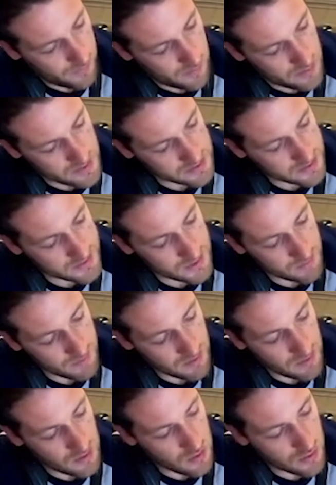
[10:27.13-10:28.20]
This is
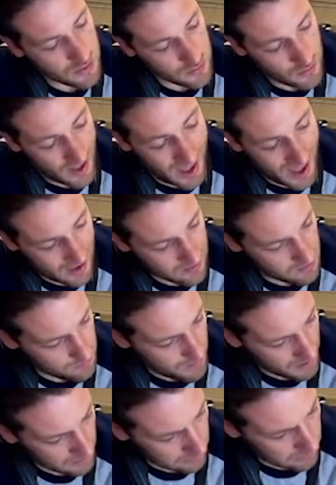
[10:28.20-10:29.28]
something that you can do to hack the
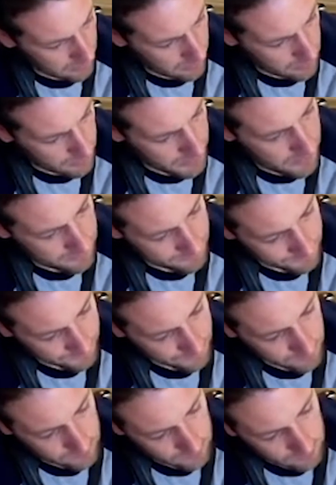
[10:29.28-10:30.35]
pedal a little bit.
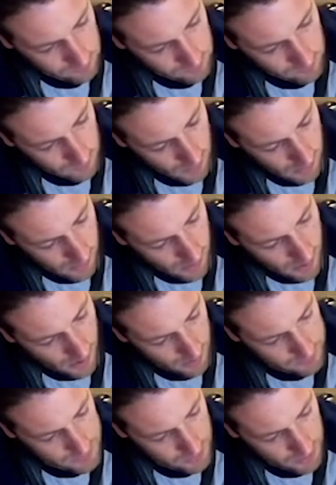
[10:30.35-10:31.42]

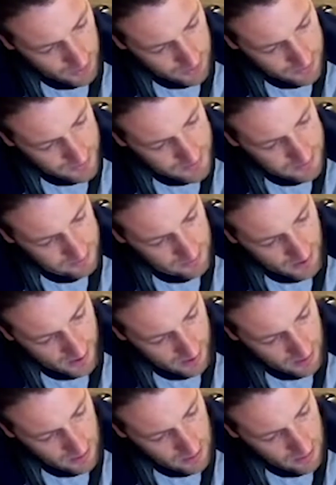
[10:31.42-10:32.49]
I'm turning the
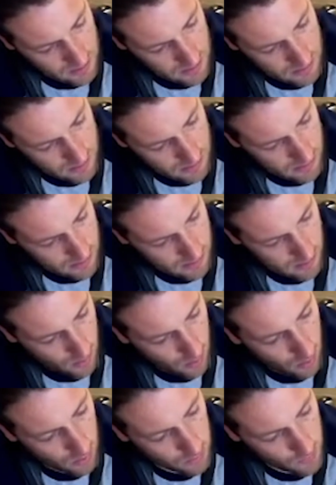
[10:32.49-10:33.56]
delay
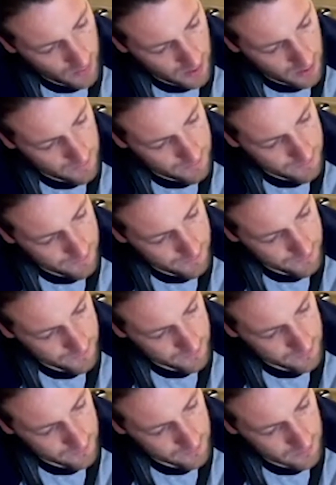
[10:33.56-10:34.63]
all the way up
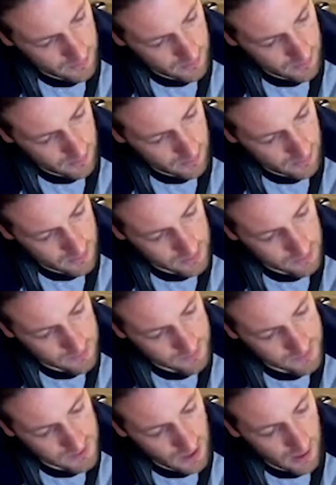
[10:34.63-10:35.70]
in terms
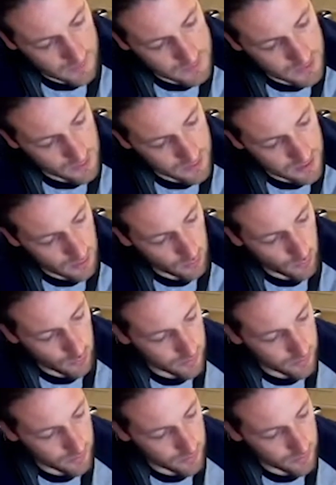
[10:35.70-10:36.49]
of time, so the